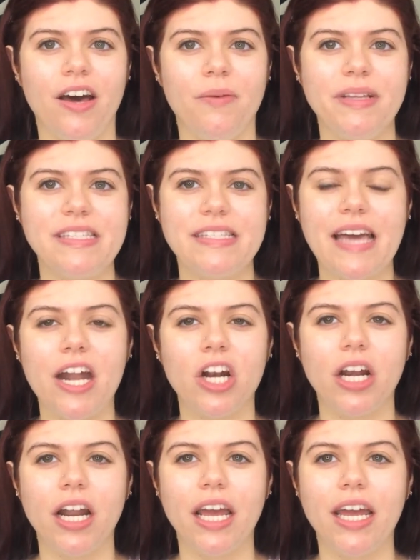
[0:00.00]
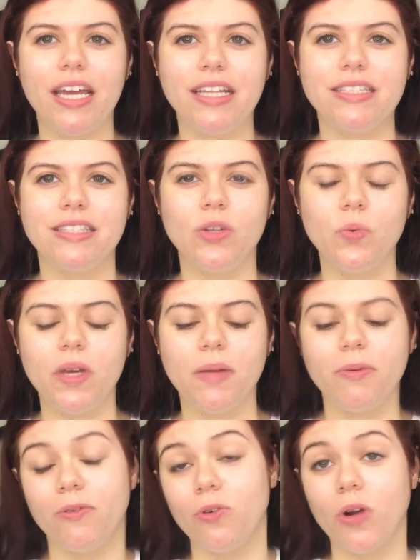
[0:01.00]
It's Saturday, it's the week
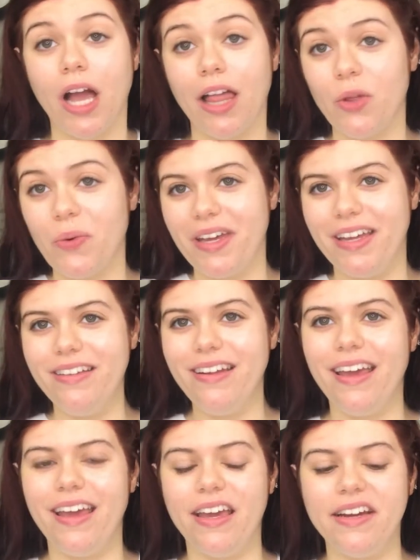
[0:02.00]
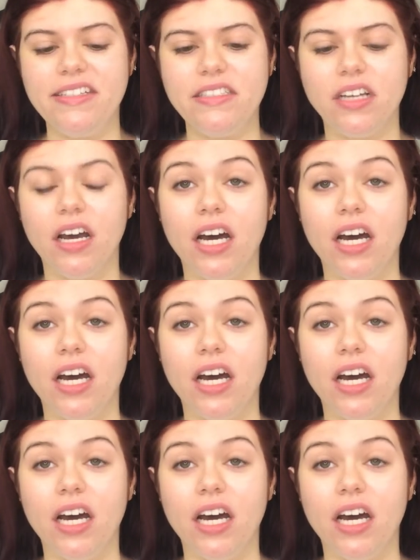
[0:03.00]
before Halloween, and